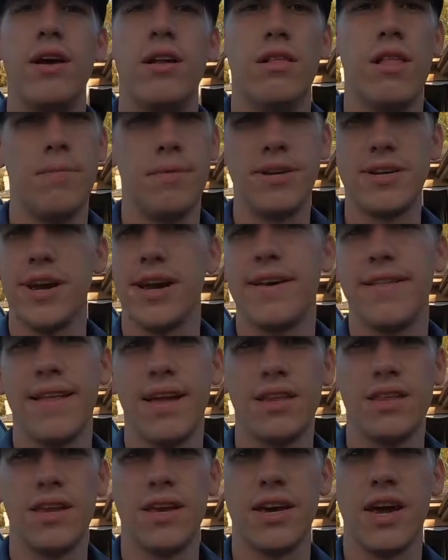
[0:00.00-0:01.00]
Let me tighten
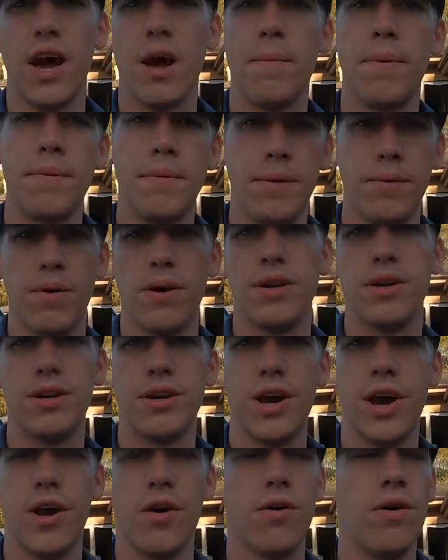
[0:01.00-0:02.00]
that thing up and be ready to
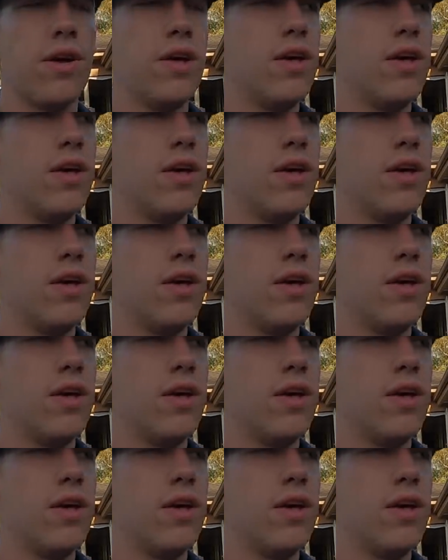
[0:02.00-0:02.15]
go.